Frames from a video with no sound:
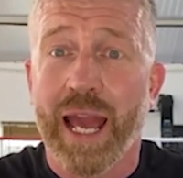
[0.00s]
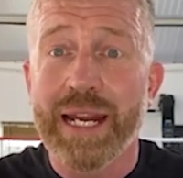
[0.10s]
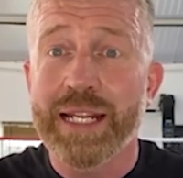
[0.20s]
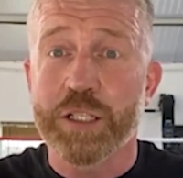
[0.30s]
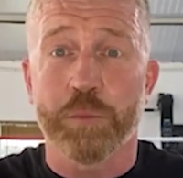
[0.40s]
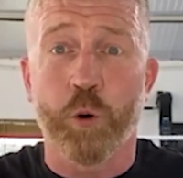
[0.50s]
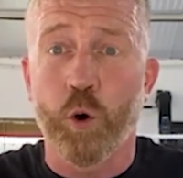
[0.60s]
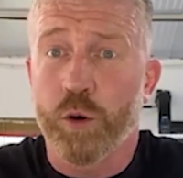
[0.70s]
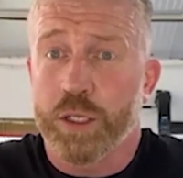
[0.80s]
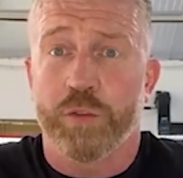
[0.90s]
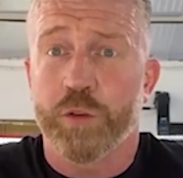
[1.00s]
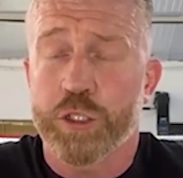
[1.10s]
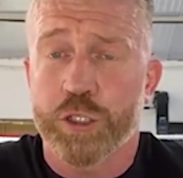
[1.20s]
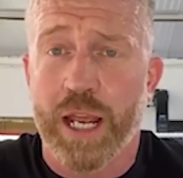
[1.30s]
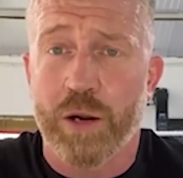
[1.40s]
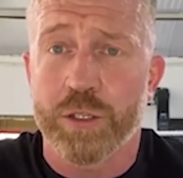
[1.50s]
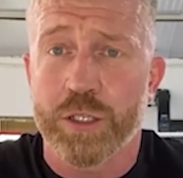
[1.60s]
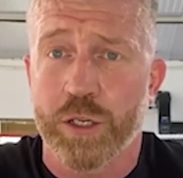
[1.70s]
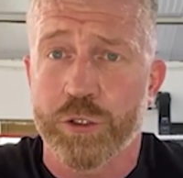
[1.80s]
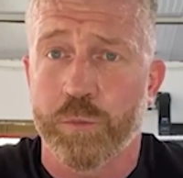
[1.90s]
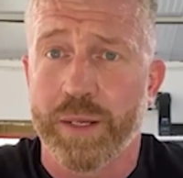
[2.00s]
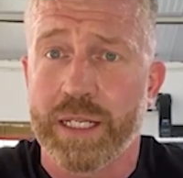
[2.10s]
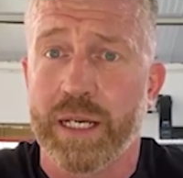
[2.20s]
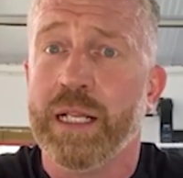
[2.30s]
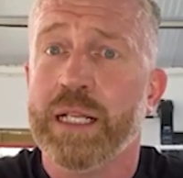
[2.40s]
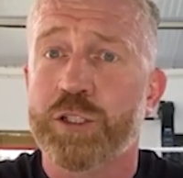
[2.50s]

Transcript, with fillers: Any support, you know, if you could share on your social media,